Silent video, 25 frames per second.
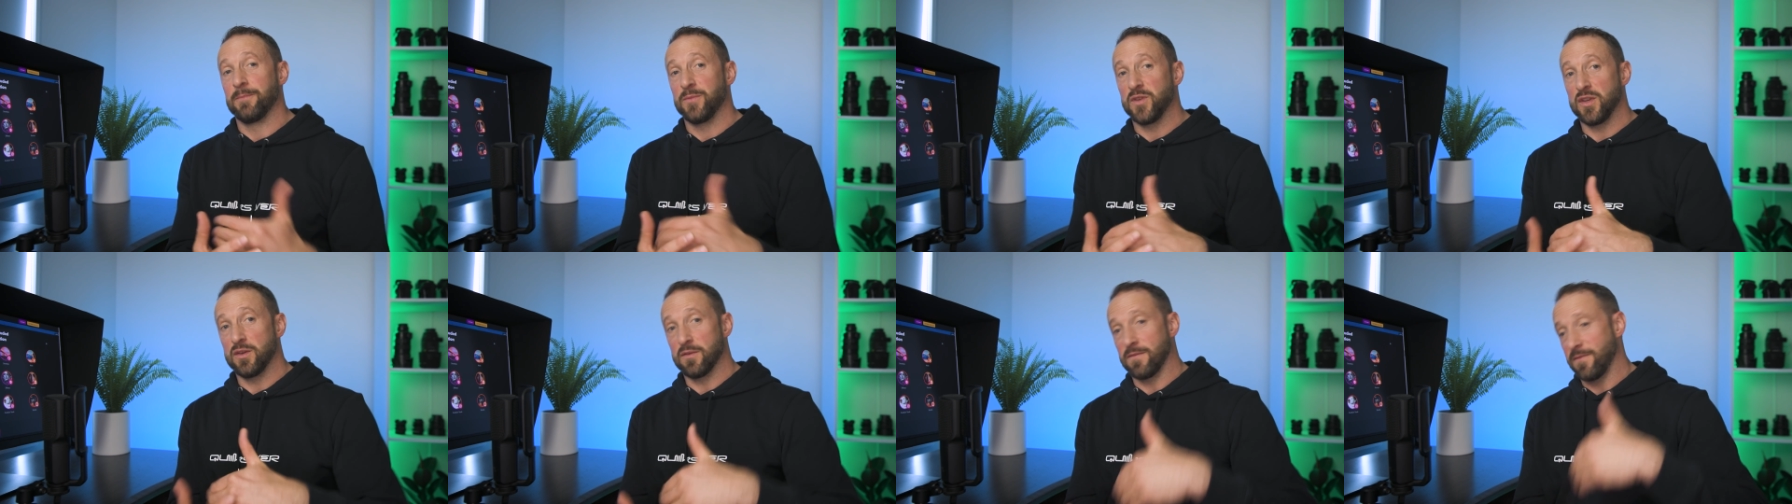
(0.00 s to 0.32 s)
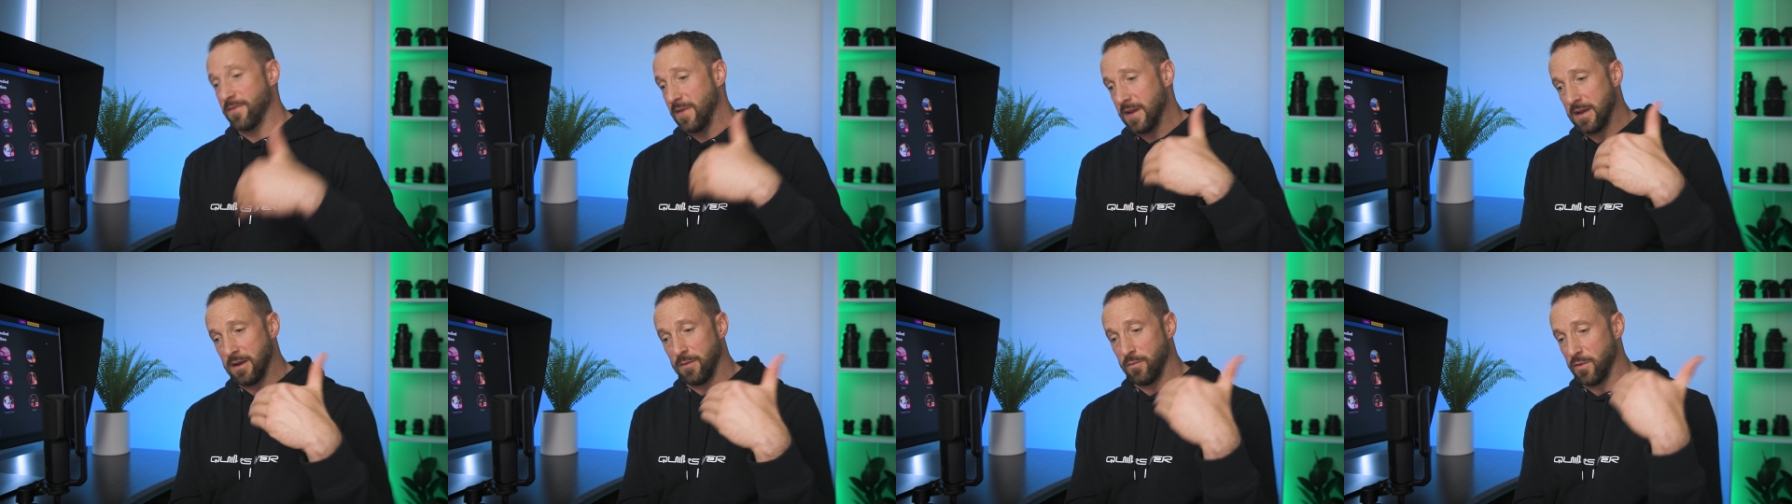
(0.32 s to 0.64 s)
you're
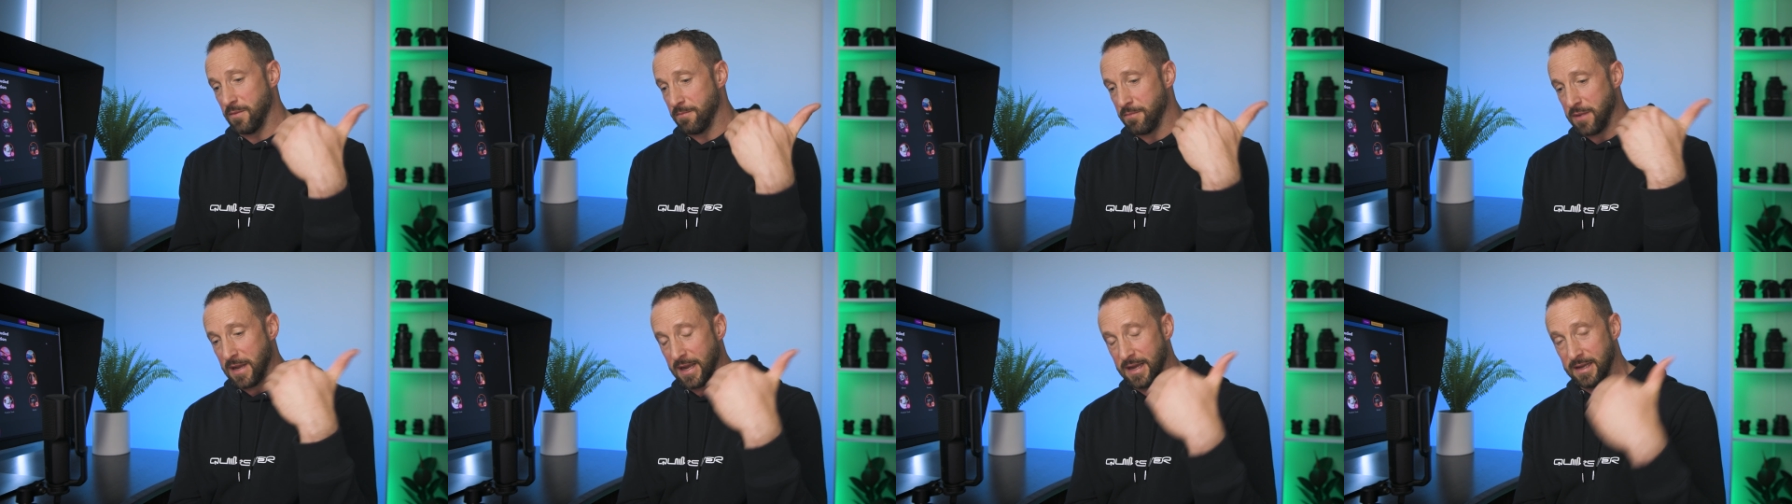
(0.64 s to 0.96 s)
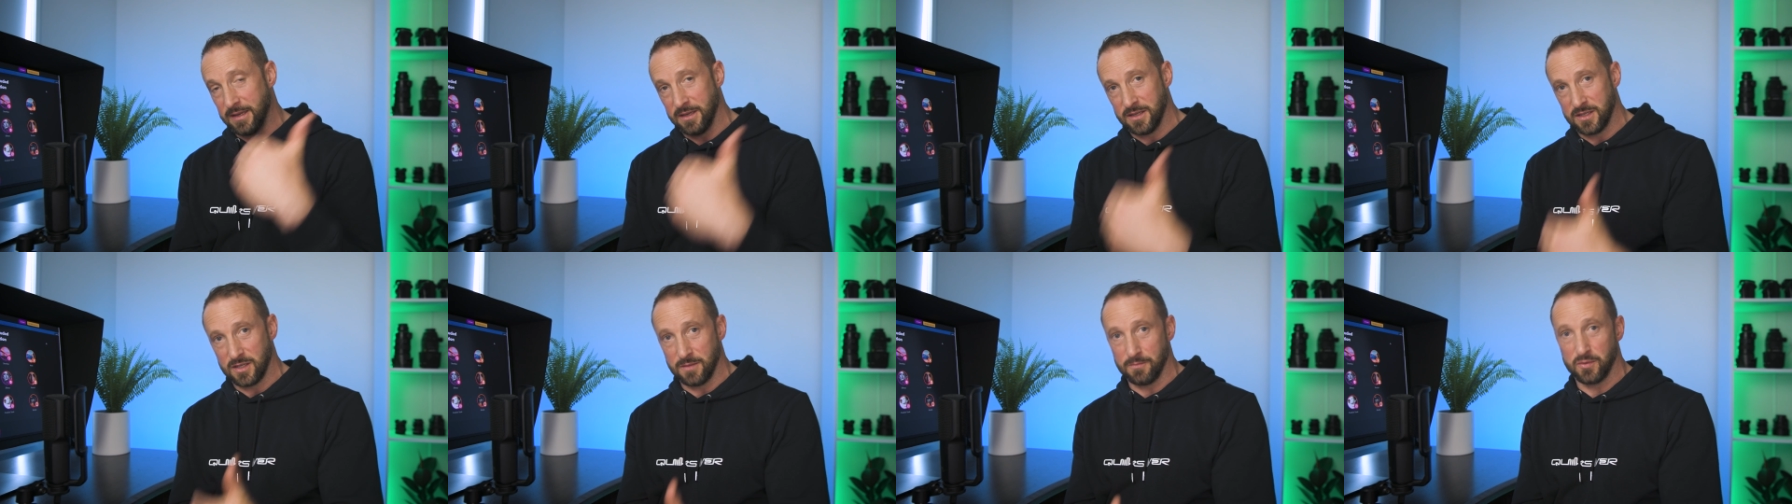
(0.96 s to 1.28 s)
fed up with
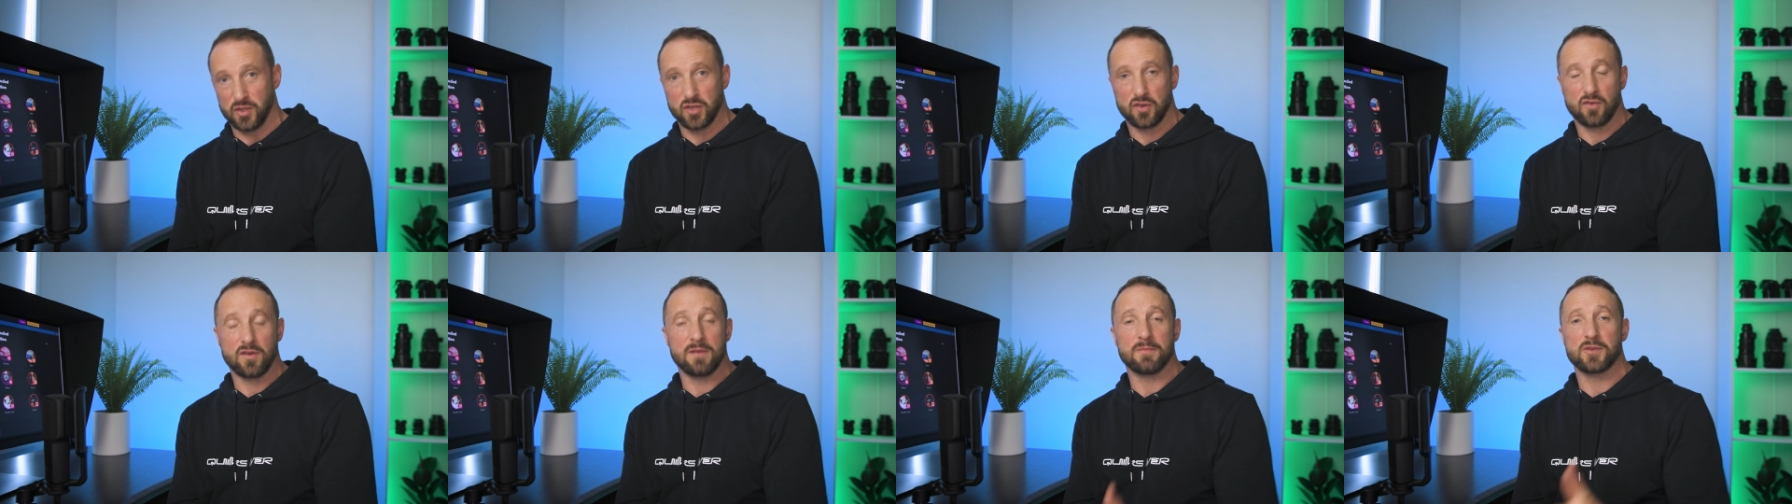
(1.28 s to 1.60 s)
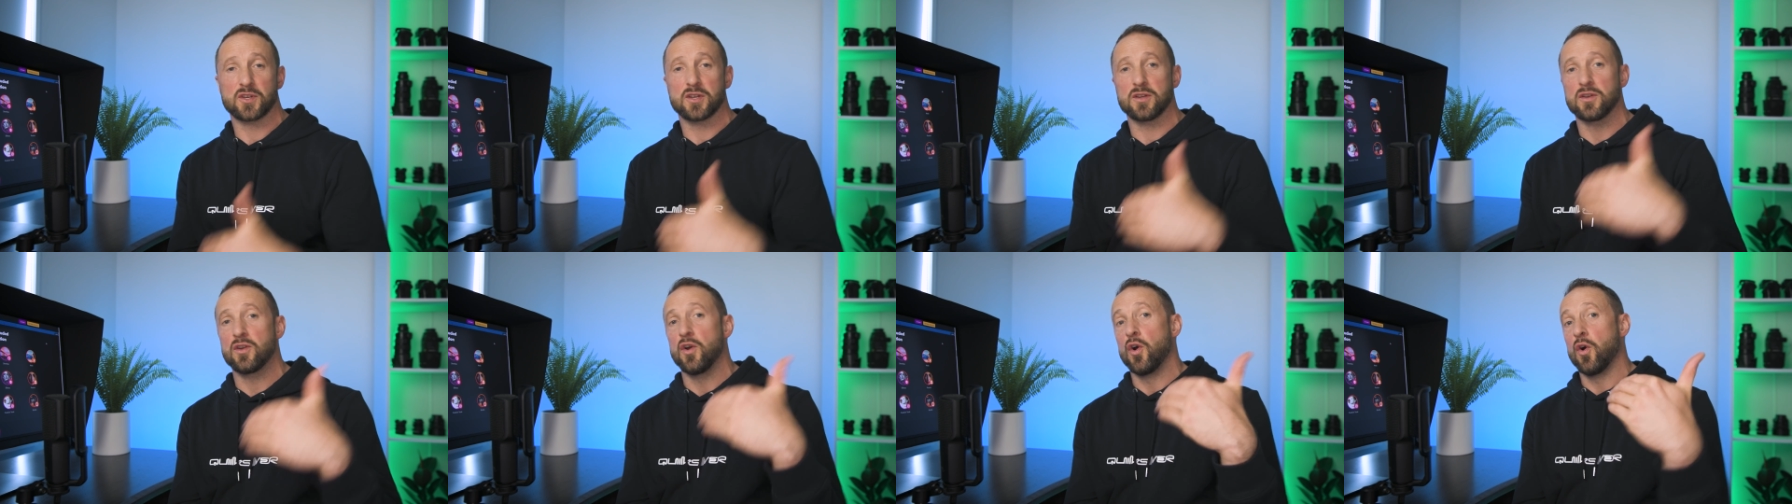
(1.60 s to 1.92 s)
paying a
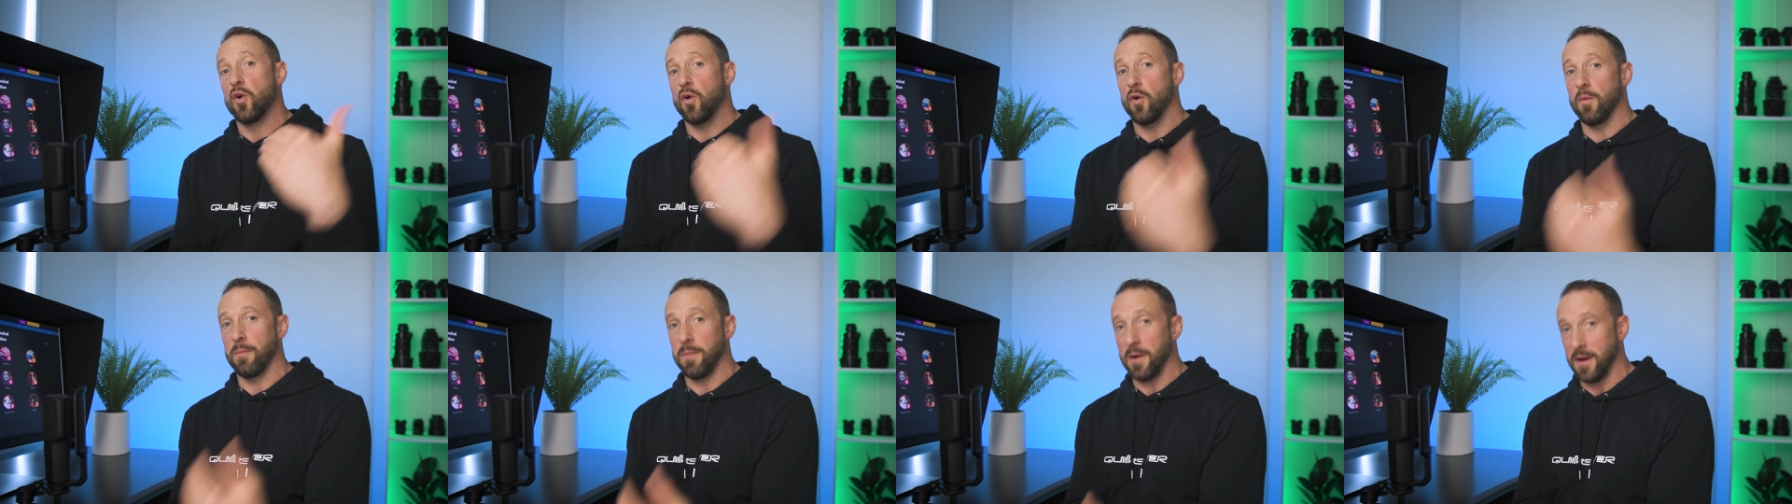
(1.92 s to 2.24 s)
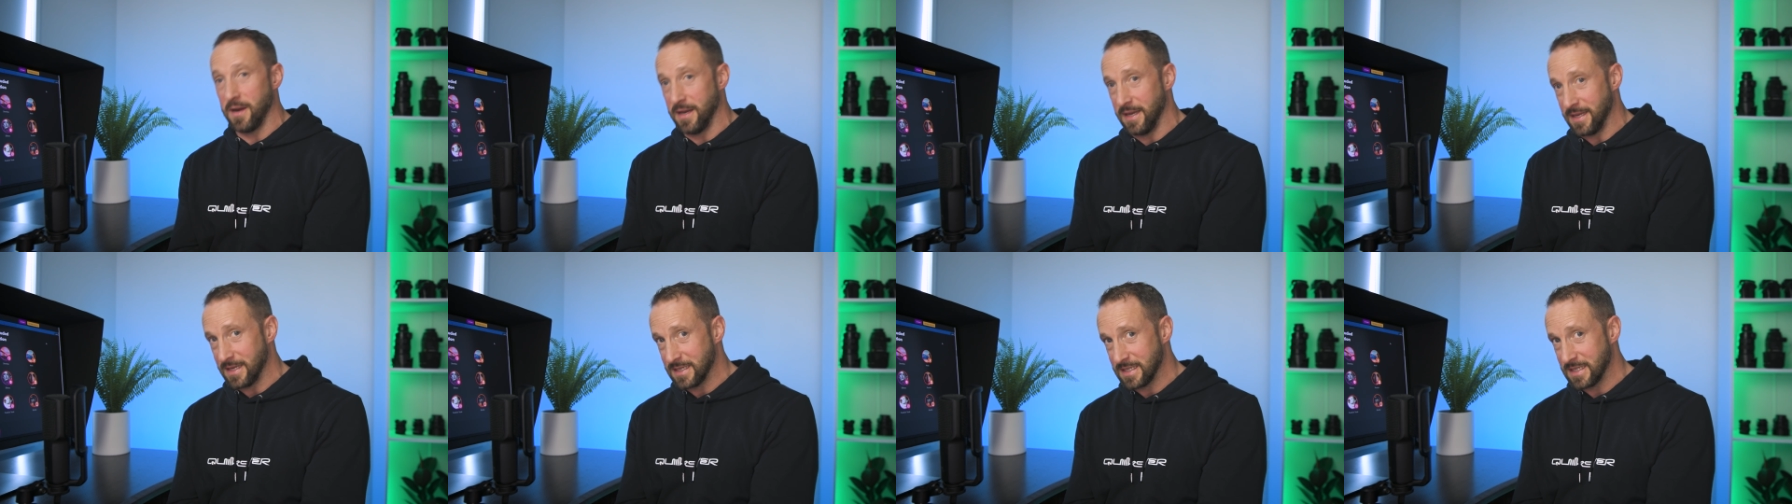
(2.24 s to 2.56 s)
subscription or
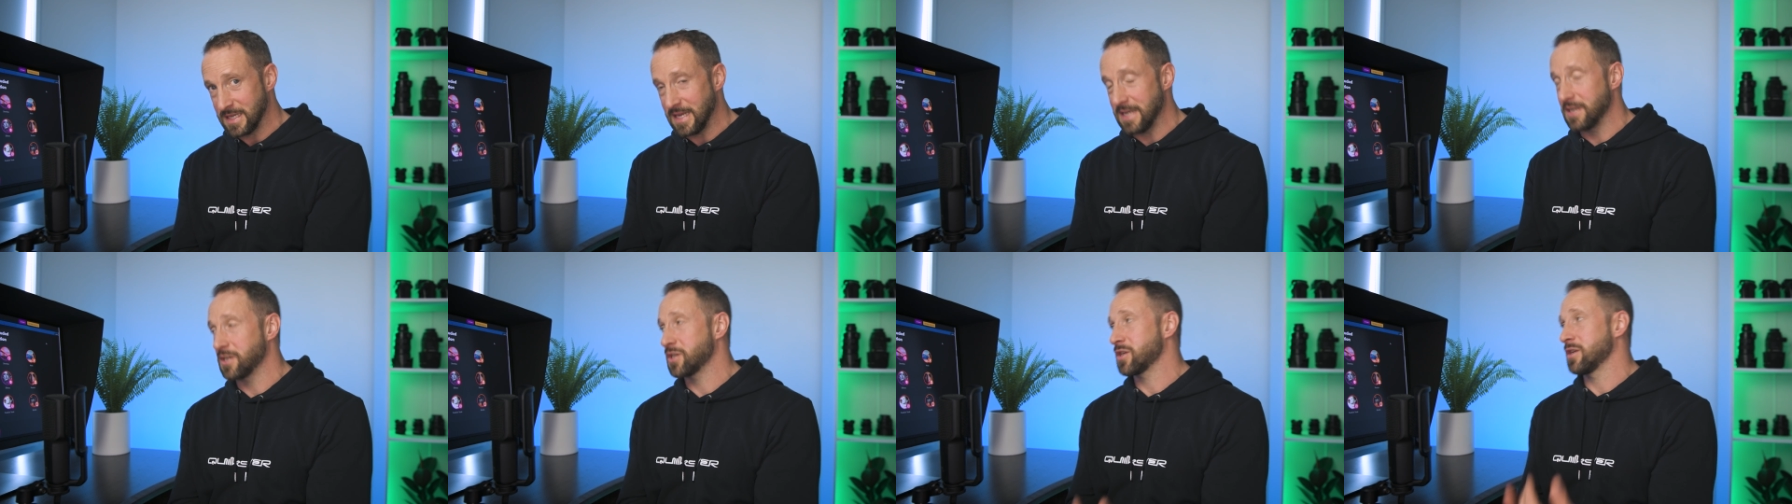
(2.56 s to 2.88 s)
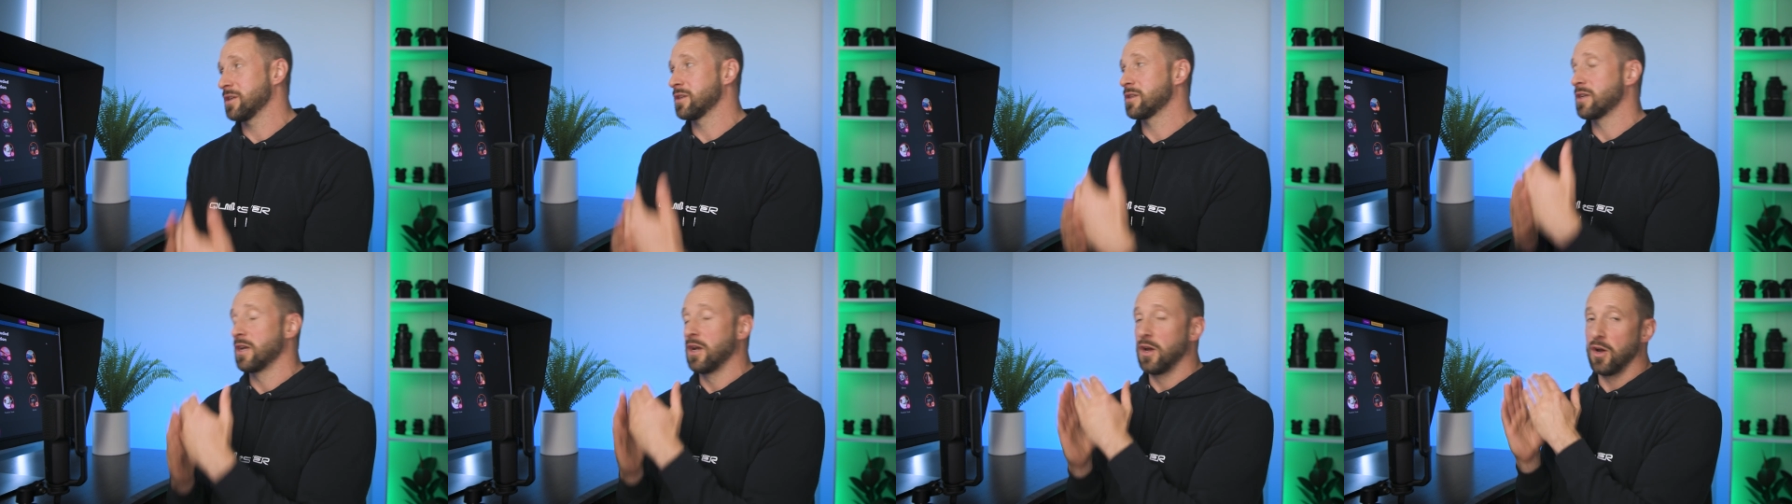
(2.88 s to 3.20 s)
buying
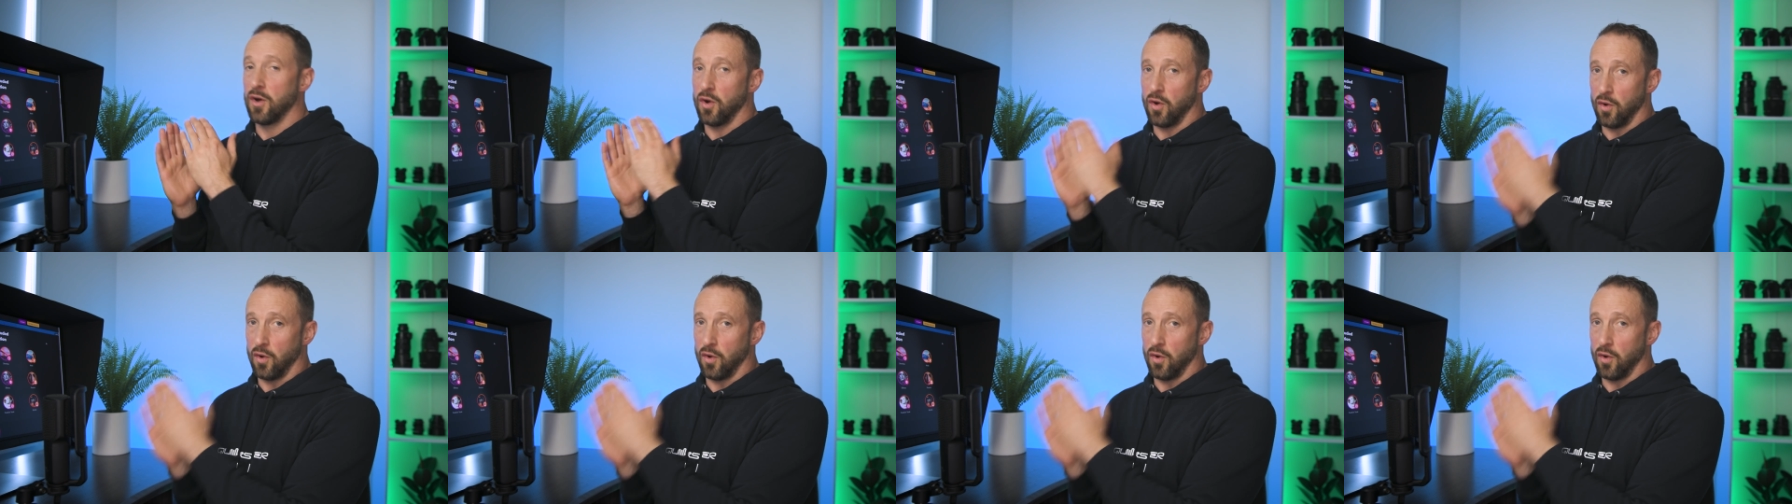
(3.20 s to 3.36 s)
extensions